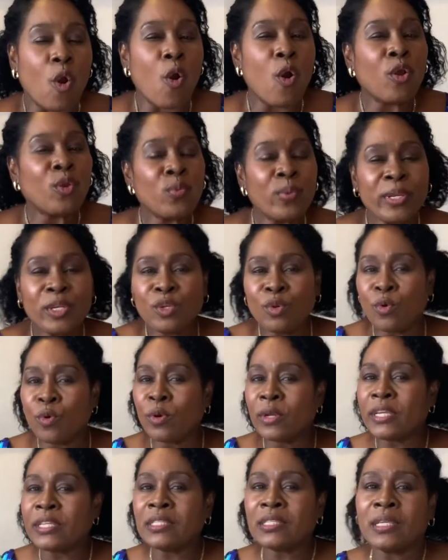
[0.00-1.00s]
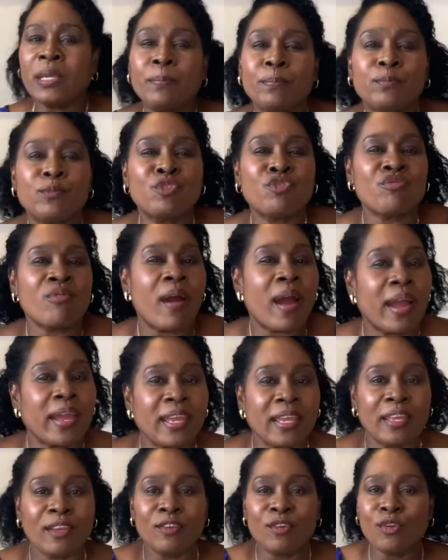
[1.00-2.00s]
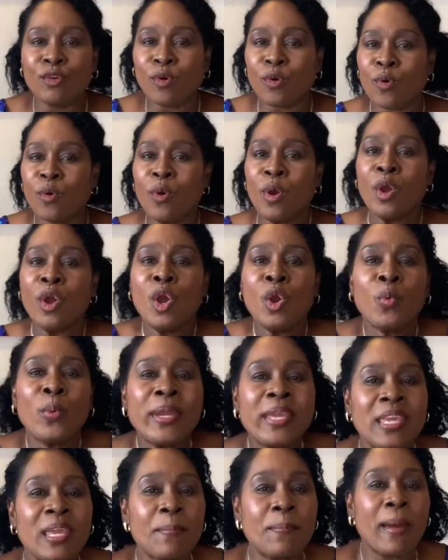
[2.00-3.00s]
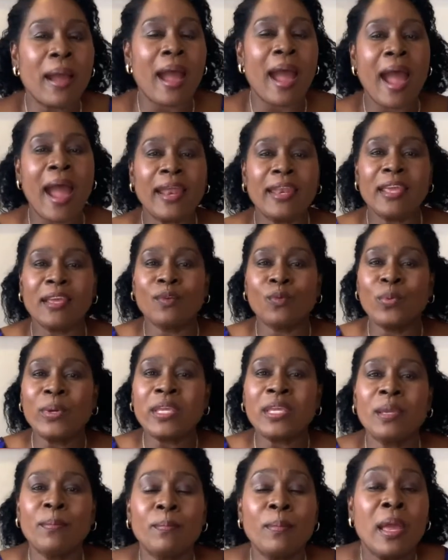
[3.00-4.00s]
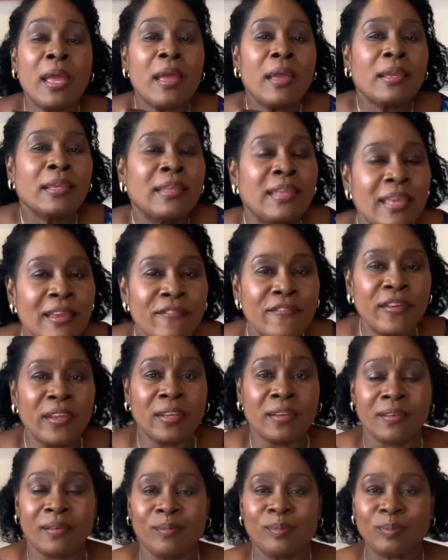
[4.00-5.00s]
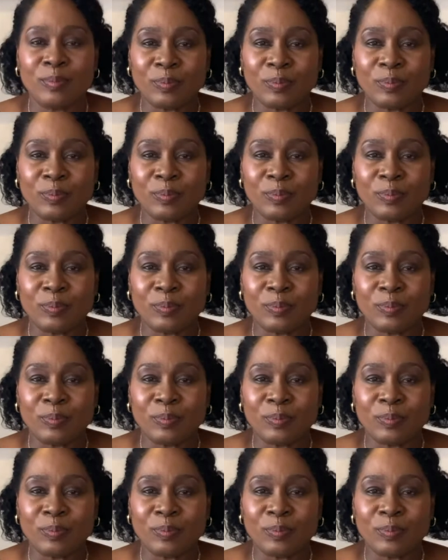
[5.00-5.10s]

all we do is keep trying, you know, we keep at it, we keep giving.